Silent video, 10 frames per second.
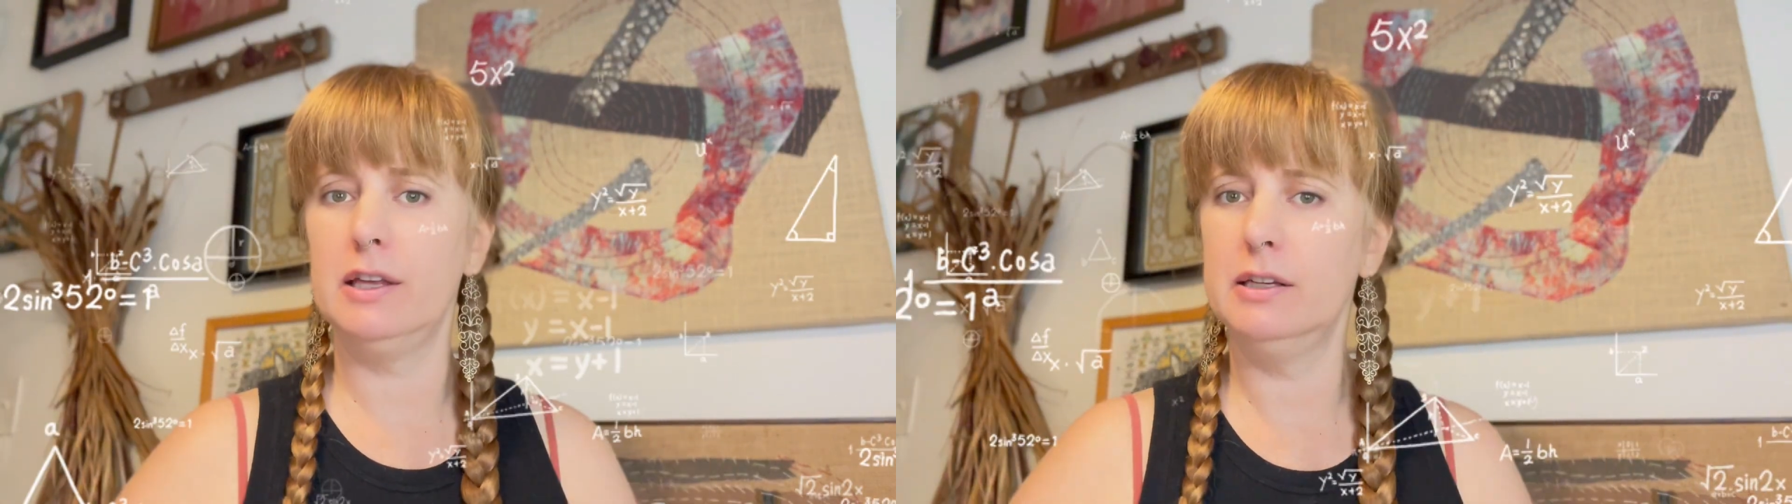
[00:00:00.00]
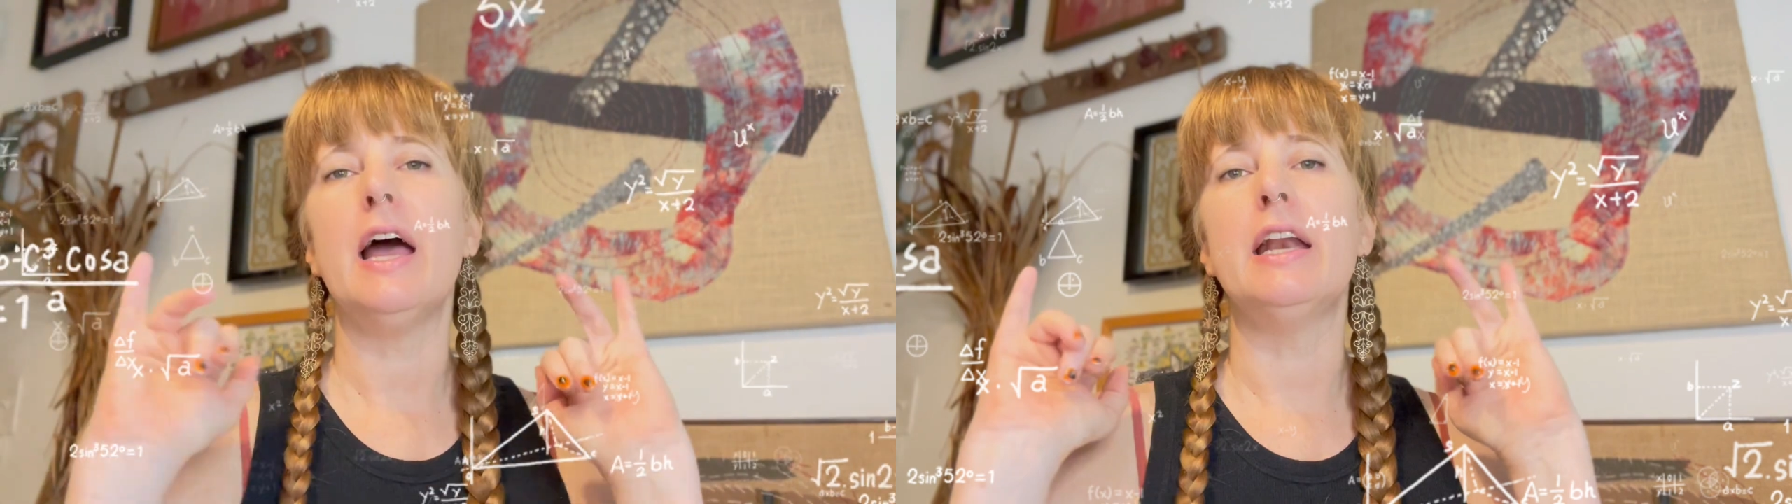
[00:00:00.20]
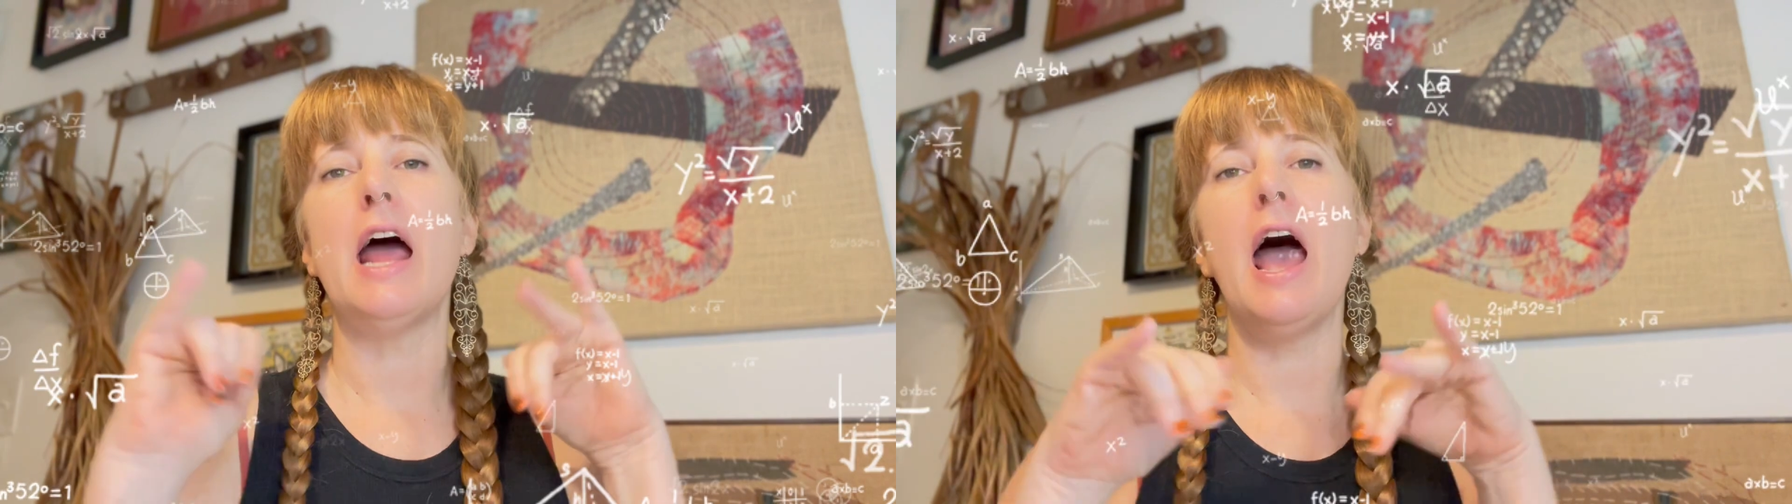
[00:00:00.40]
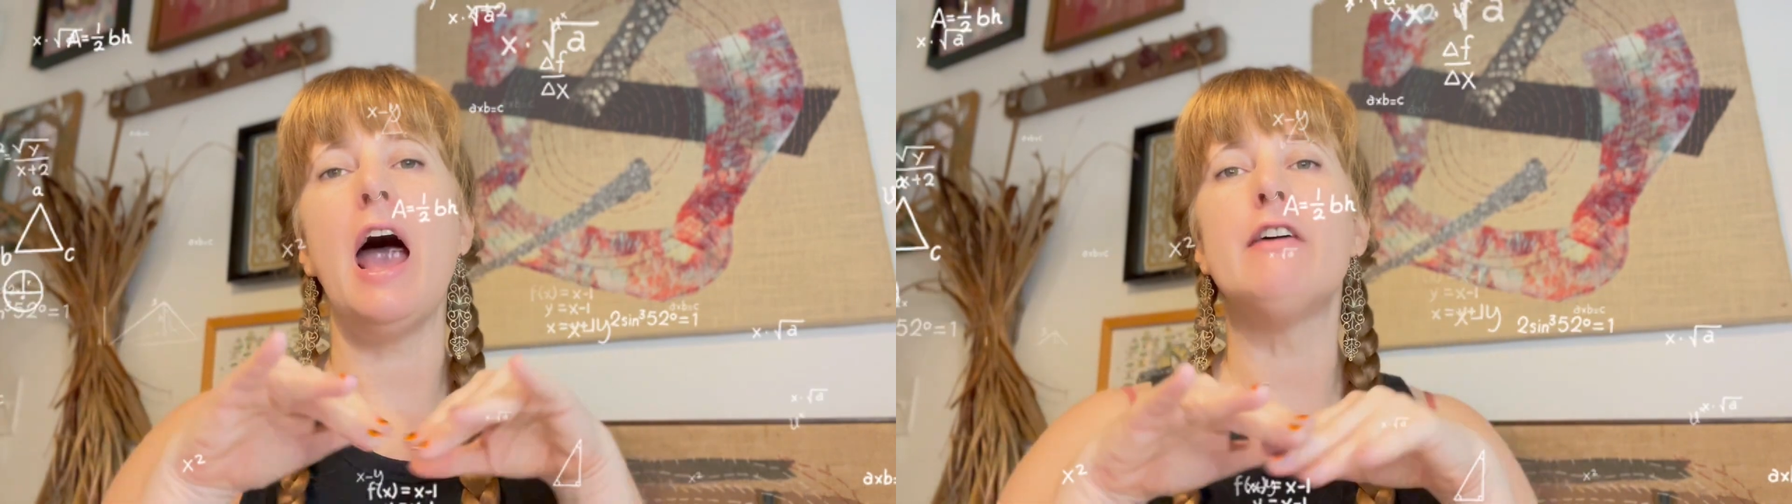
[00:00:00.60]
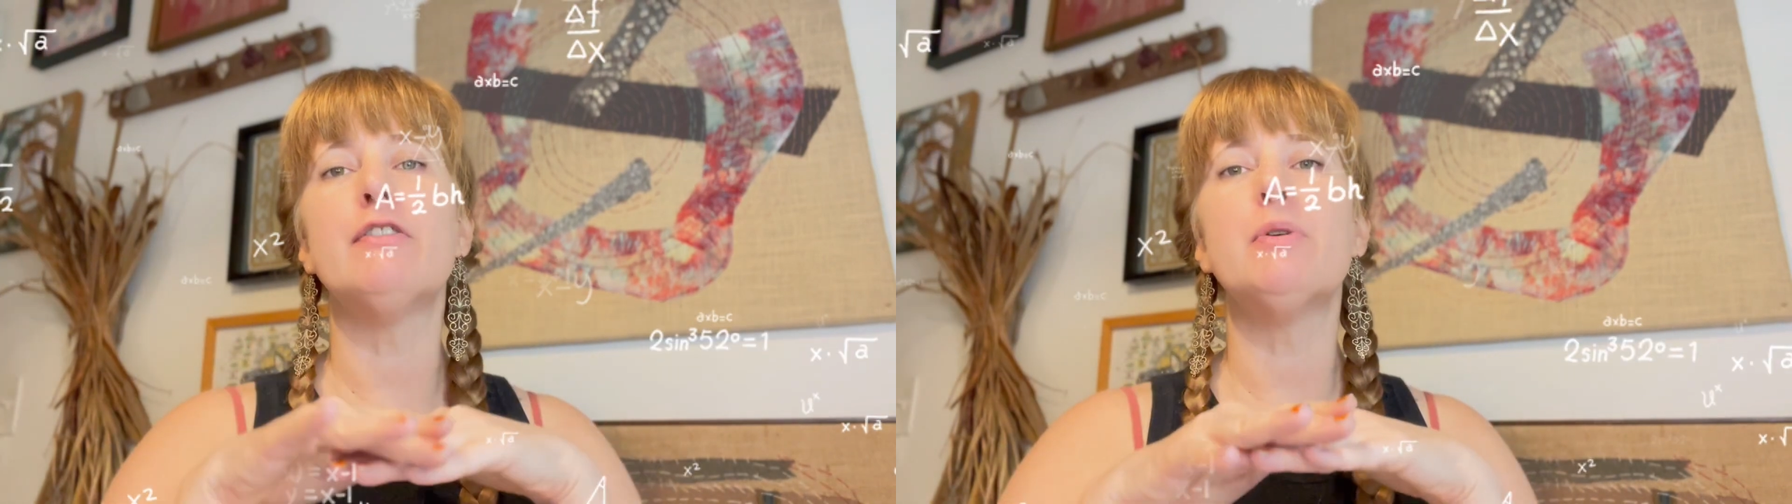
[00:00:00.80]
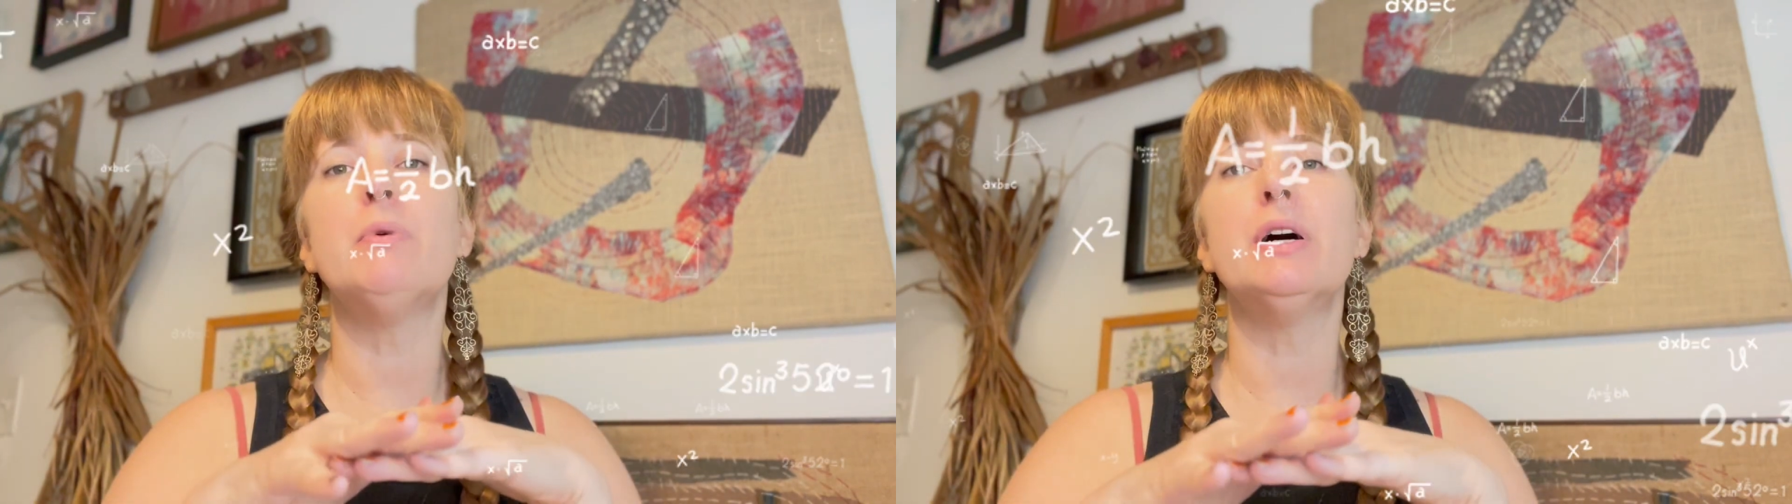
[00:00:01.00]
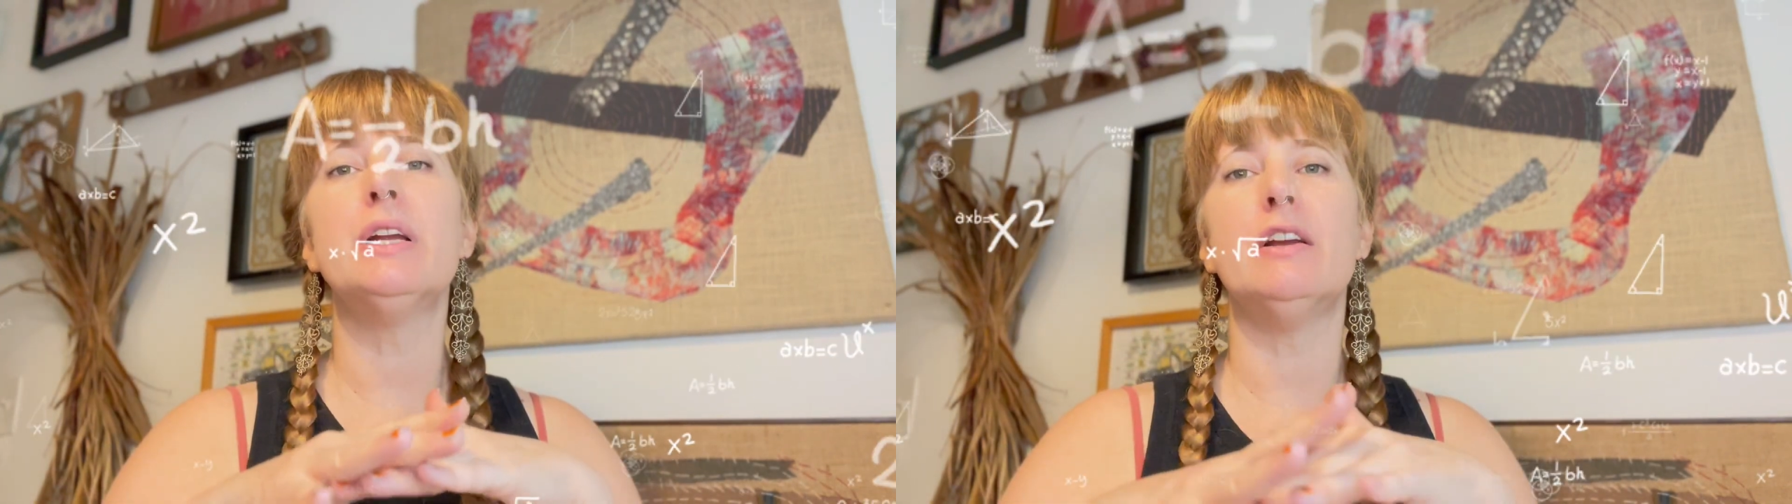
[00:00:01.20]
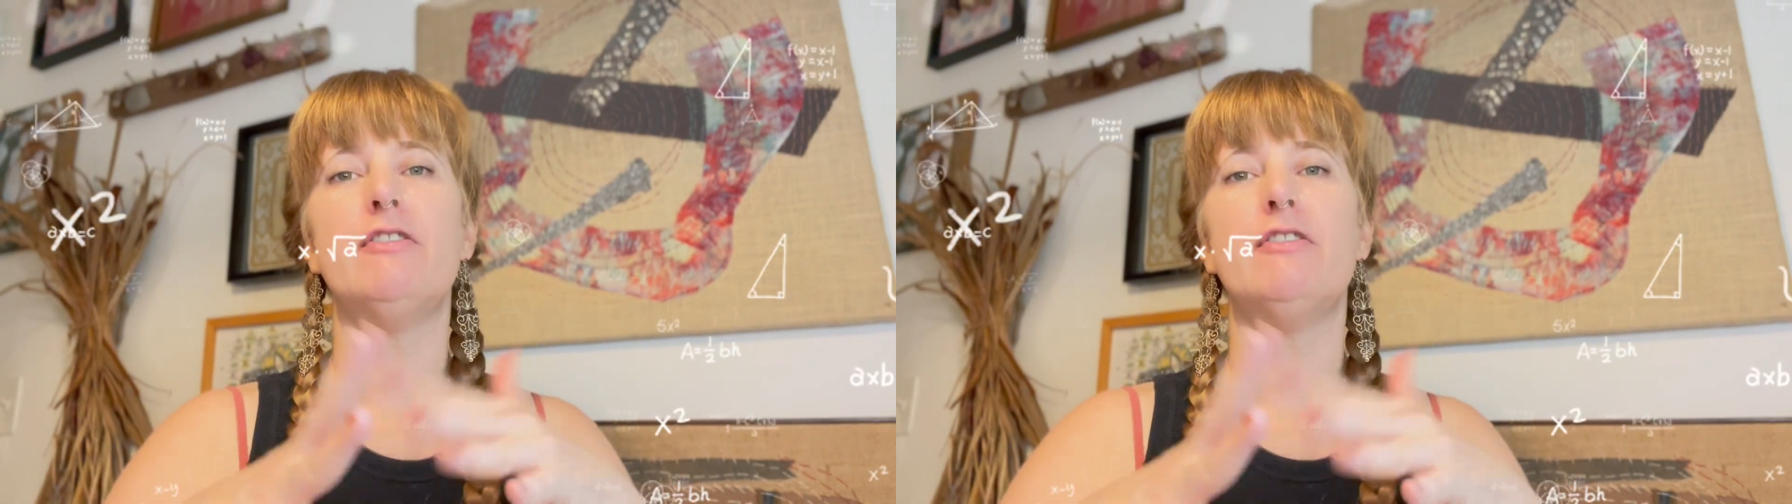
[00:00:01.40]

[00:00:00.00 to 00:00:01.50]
And everyone in